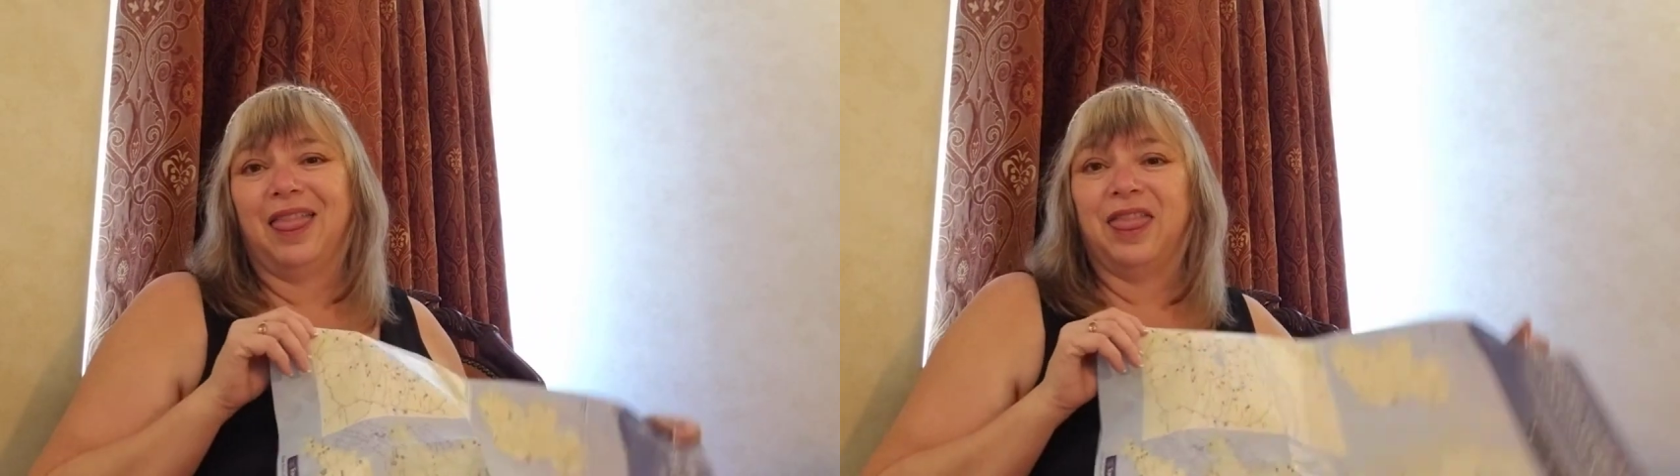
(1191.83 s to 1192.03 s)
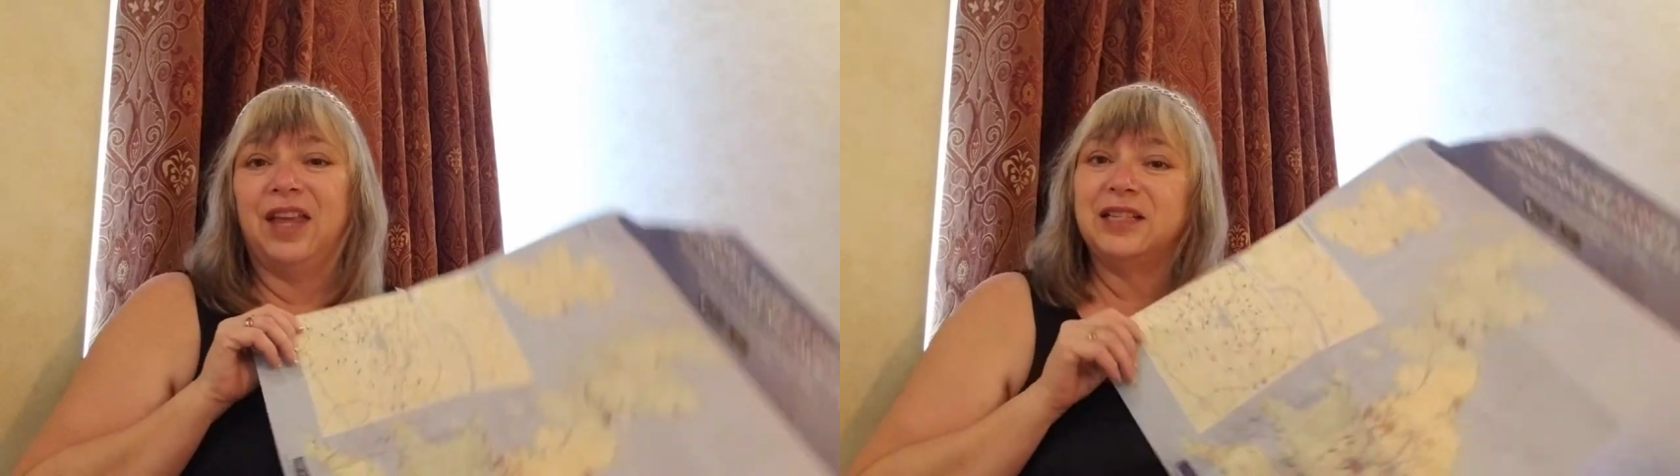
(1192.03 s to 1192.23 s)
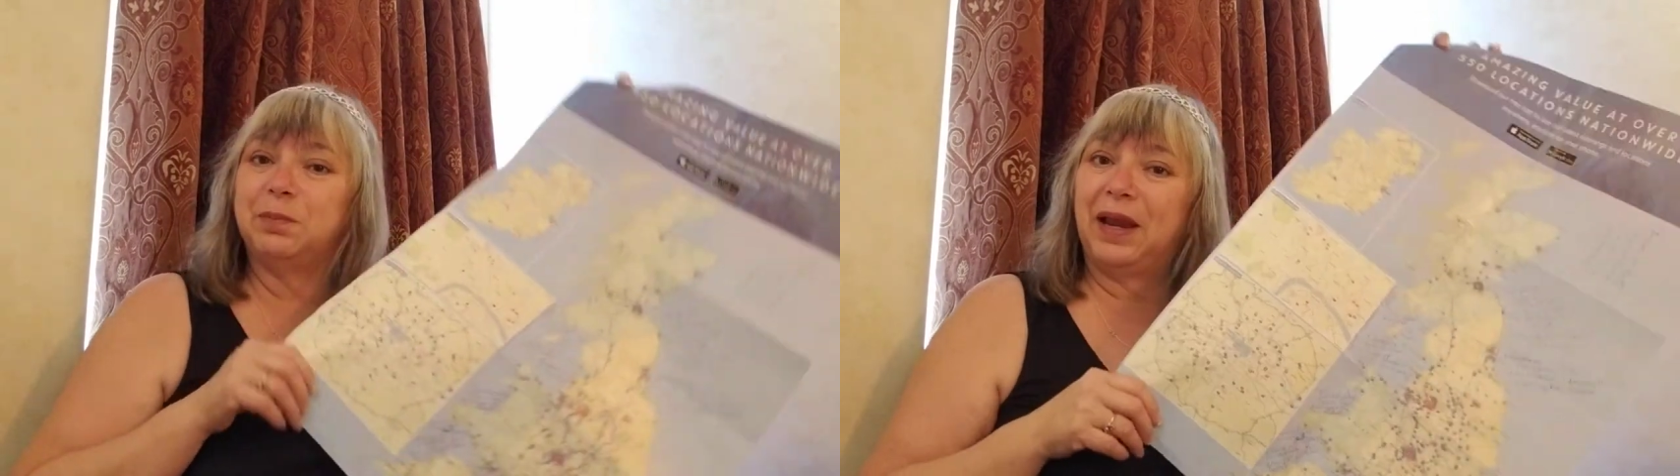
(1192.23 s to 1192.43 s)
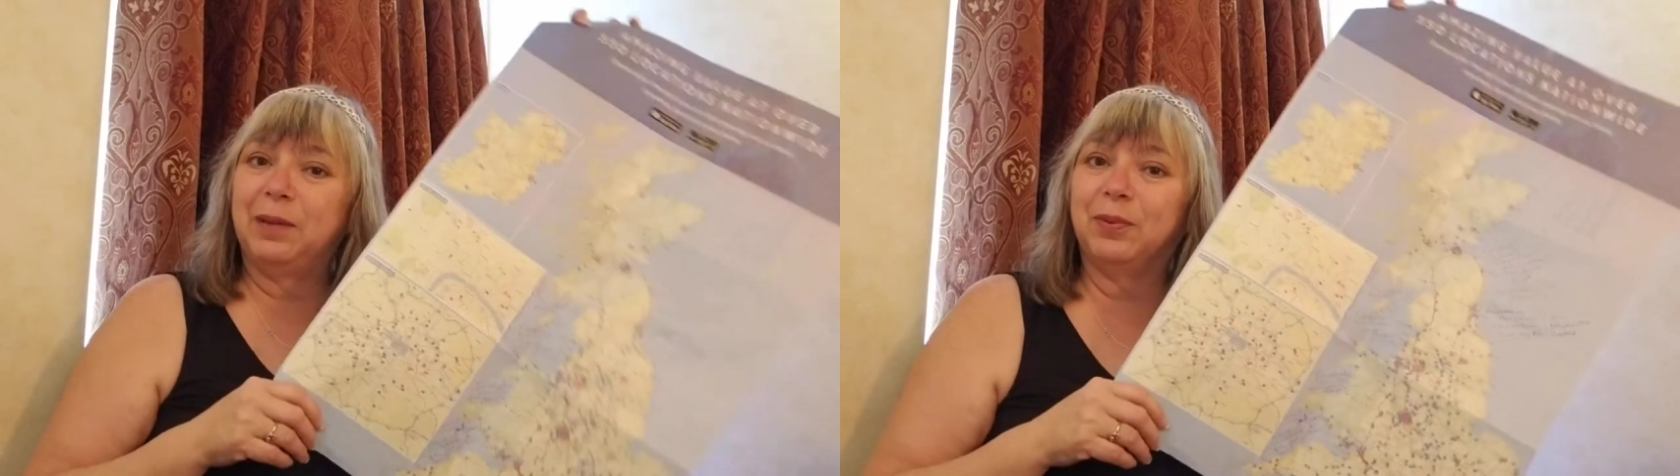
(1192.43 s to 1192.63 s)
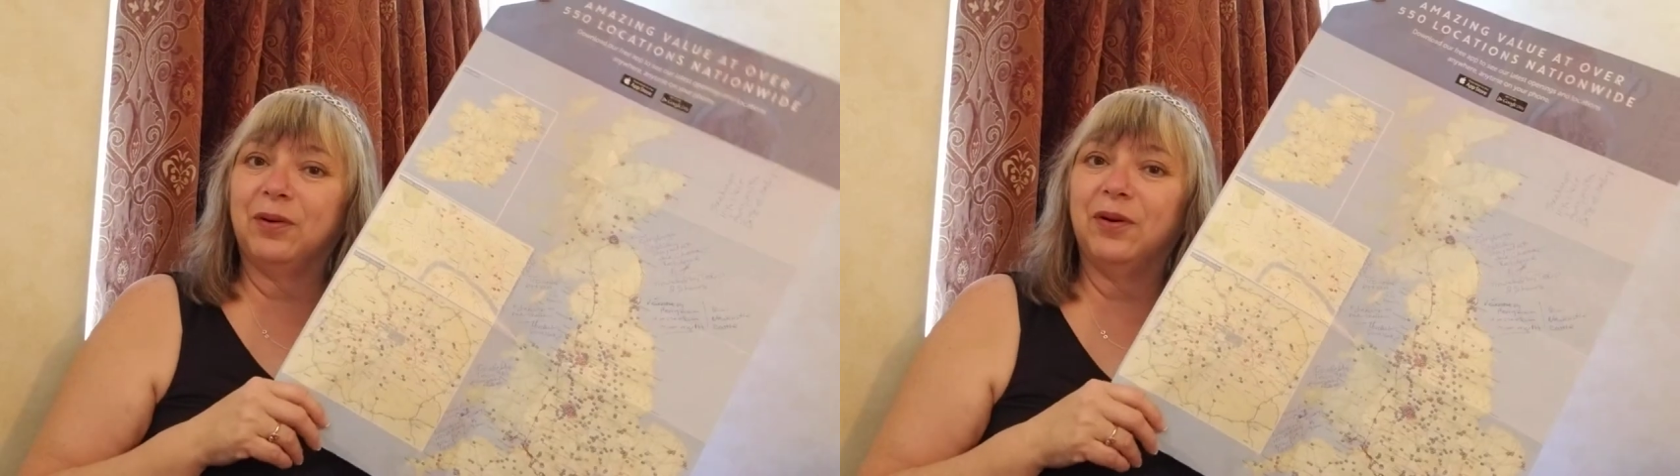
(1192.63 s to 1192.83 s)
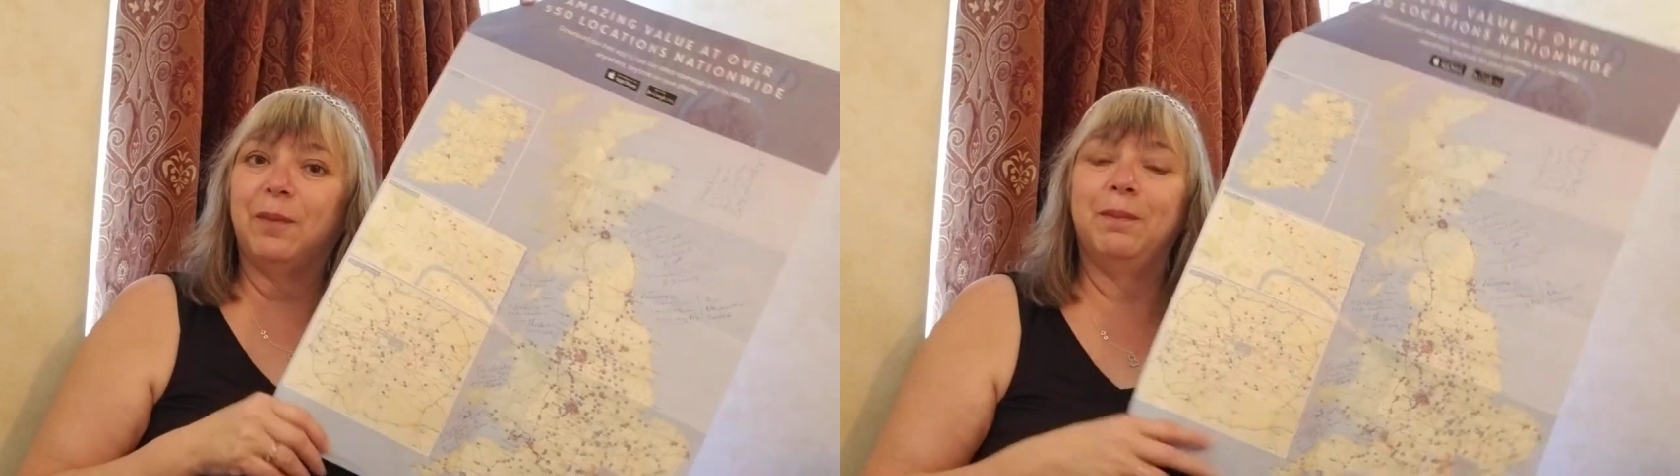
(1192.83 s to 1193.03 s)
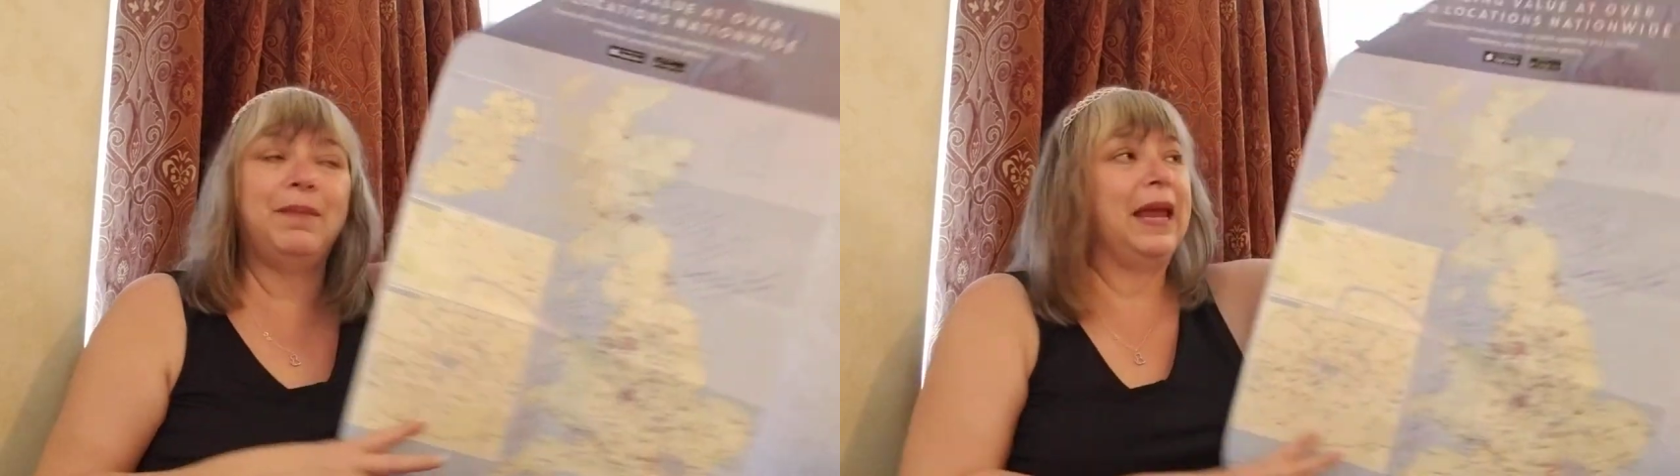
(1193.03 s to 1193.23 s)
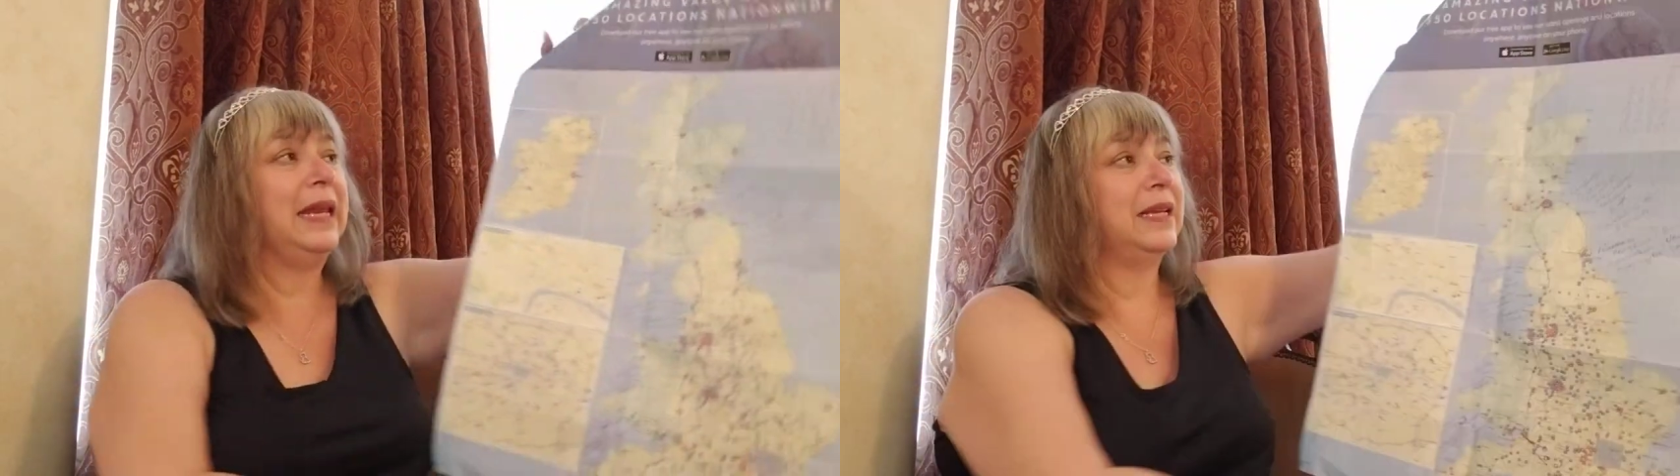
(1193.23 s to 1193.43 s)
this paper
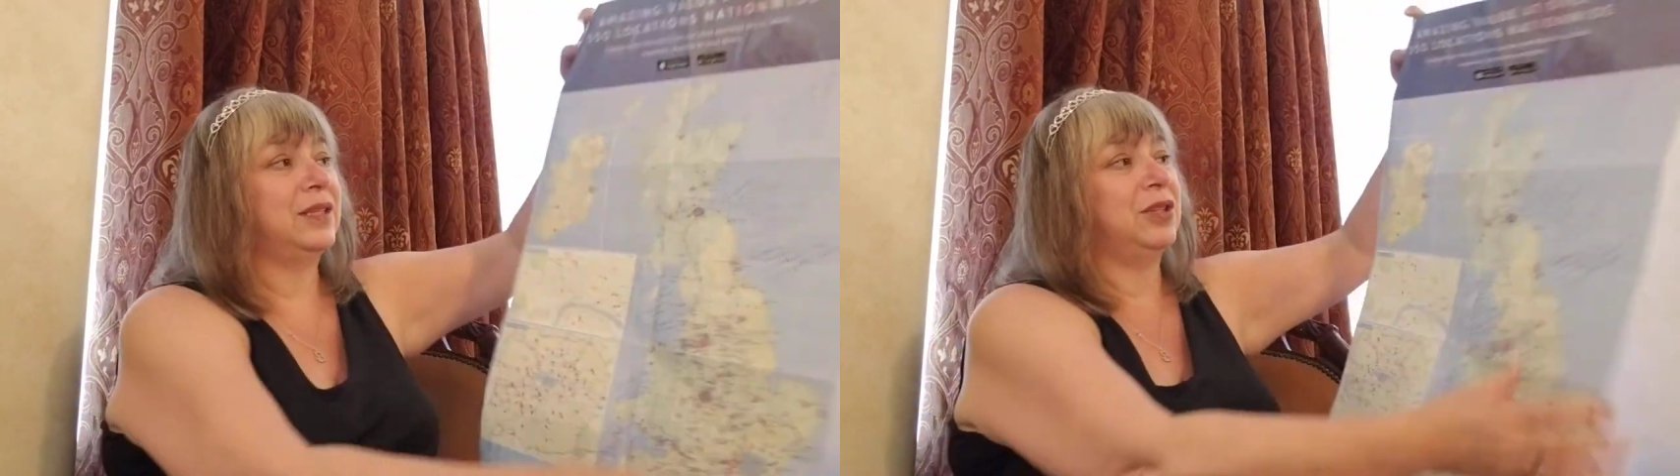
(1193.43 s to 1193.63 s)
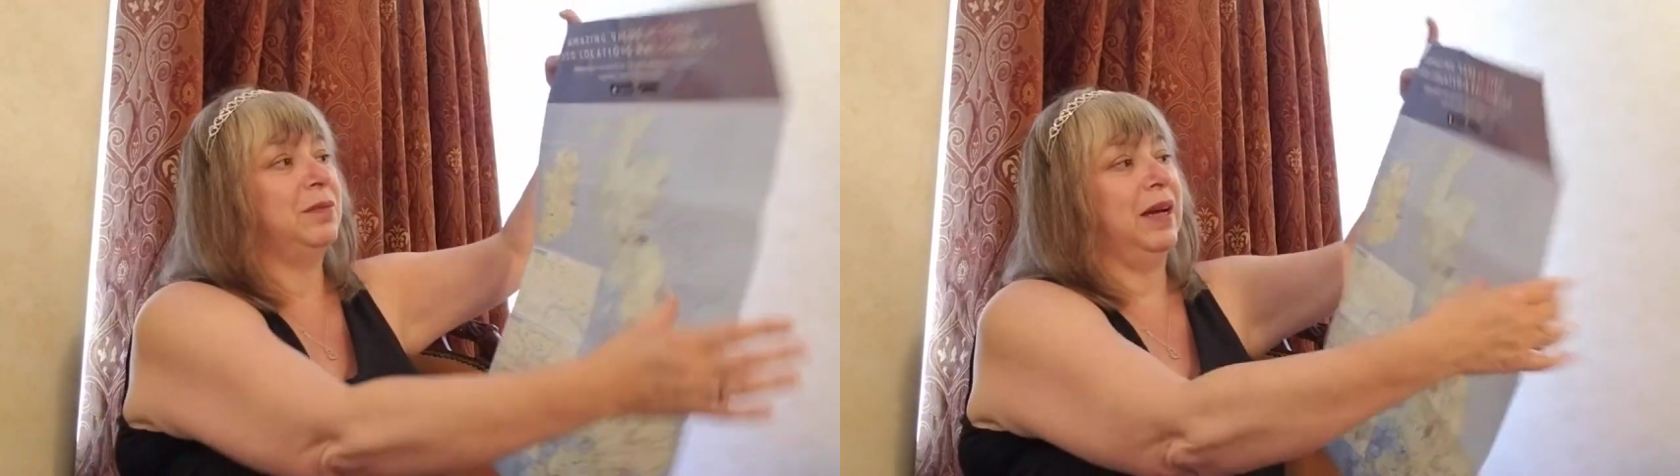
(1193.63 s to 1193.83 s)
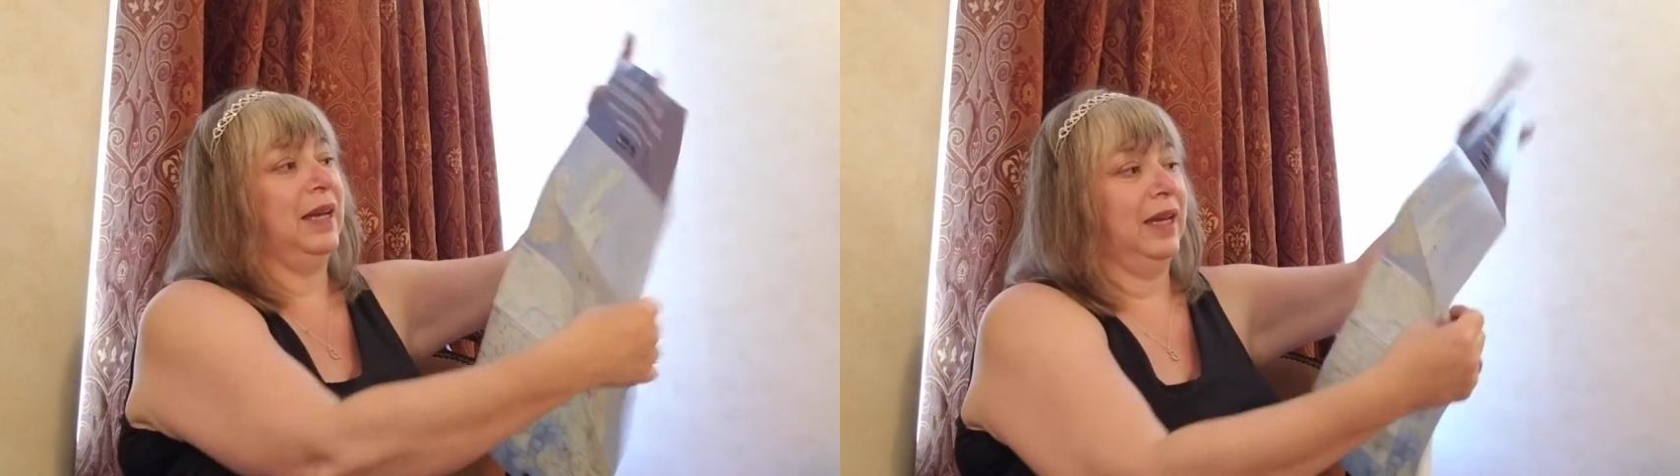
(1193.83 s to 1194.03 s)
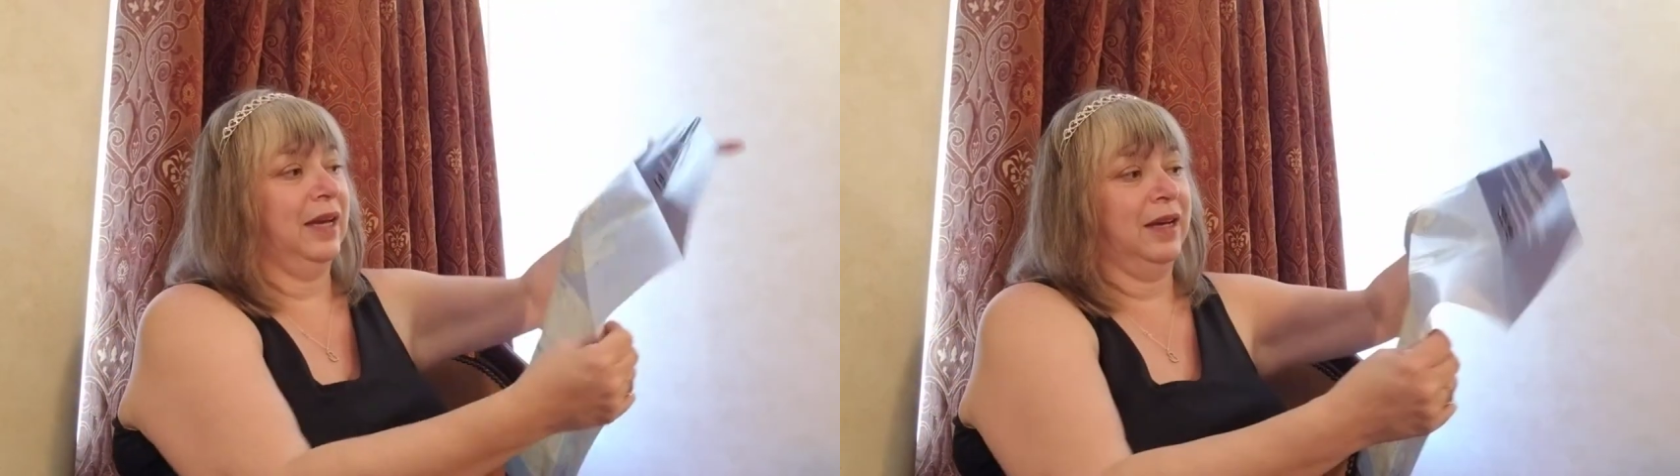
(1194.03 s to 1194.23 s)
made it to my